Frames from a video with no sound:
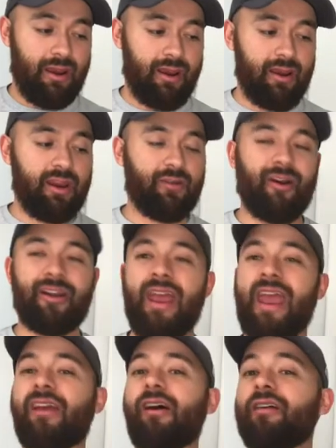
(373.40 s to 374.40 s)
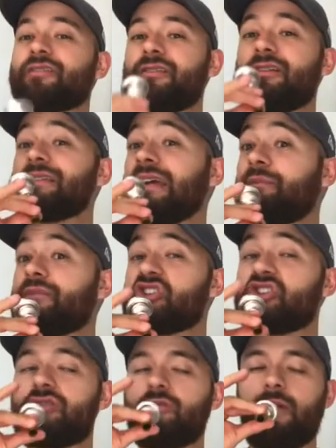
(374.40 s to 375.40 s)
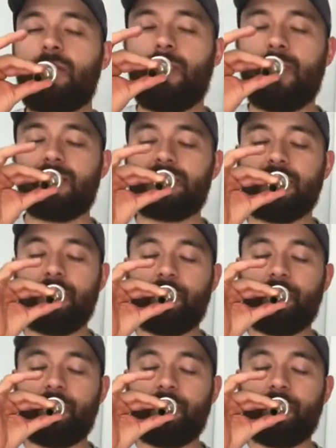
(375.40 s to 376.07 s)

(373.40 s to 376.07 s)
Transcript: You're going A concert, second position, 1, 2.